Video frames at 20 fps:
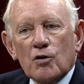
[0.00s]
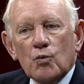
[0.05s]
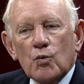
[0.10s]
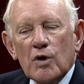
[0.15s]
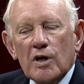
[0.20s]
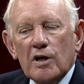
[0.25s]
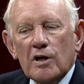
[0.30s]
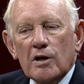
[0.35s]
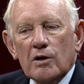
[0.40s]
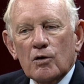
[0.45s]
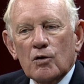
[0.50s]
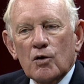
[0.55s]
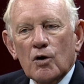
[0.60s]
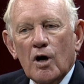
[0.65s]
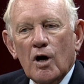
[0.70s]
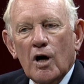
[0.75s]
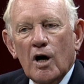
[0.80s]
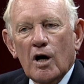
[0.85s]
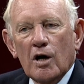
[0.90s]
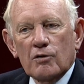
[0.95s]
we,
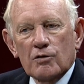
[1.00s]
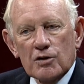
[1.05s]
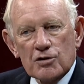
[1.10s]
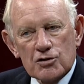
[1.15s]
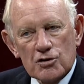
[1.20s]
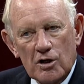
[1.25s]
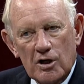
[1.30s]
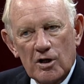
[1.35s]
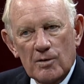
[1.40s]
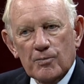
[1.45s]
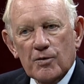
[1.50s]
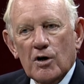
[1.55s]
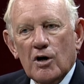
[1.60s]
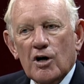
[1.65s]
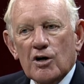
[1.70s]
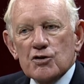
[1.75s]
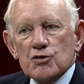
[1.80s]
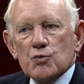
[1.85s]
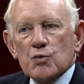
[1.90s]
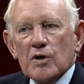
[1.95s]
to start up
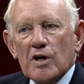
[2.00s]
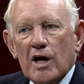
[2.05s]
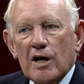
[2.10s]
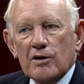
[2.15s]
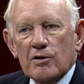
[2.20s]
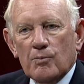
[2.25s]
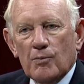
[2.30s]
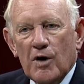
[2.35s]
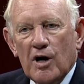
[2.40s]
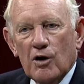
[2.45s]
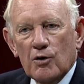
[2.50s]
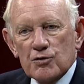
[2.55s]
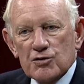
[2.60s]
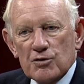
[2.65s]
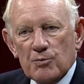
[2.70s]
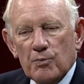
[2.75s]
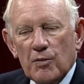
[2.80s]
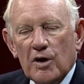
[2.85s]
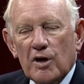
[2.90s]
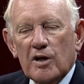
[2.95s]
costs, we had to borrow
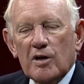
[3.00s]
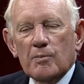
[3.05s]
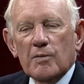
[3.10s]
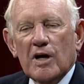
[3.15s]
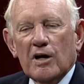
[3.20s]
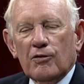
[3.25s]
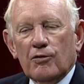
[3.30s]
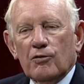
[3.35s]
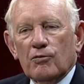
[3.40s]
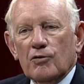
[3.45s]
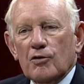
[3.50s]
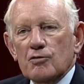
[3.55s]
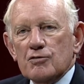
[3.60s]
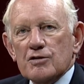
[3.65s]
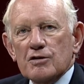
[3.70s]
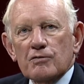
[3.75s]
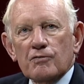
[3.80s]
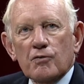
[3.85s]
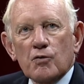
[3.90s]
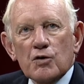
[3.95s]
some money, about
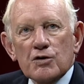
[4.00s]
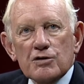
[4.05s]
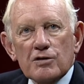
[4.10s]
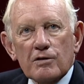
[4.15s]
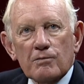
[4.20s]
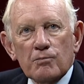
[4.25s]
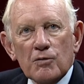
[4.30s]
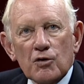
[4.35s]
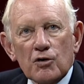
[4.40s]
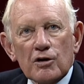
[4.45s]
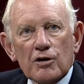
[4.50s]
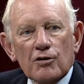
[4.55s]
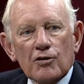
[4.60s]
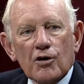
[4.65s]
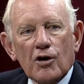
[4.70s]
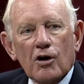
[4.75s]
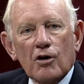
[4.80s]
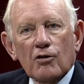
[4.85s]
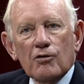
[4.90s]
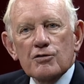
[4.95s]
$13, $14 million.
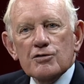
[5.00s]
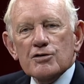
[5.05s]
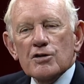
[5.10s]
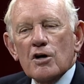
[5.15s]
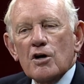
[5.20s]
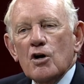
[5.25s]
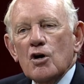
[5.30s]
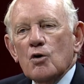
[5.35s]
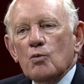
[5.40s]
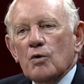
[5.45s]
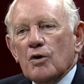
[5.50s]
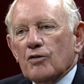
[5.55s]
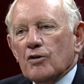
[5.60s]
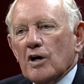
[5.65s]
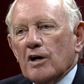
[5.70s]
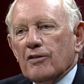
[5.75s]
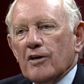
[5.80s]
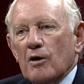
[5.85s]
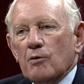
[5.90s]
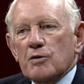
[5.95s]
We
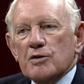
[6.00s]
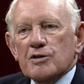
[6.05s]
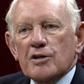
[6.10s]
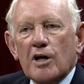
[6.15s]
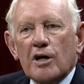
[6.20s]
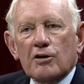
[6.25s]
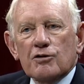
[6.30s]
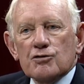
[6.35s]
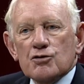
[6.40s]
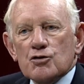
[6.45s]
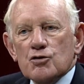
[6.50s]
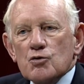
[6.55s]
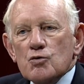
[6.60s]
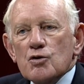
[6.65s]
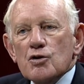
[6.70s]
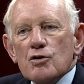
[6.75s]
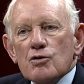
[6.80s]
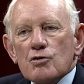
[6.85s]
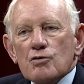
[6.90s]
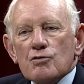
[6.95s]
thought that would take us 2
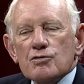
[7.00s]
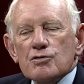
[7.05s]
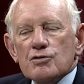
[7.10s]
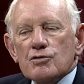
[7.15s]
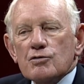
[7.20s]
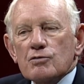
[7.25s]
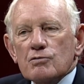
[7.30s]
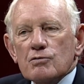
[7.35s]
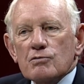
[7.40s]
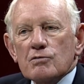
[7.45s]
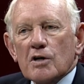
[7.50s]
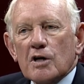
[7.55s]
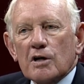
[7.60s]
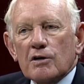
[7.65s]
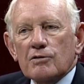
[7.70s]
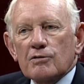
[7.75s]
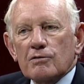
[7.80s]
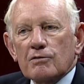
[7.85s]
years to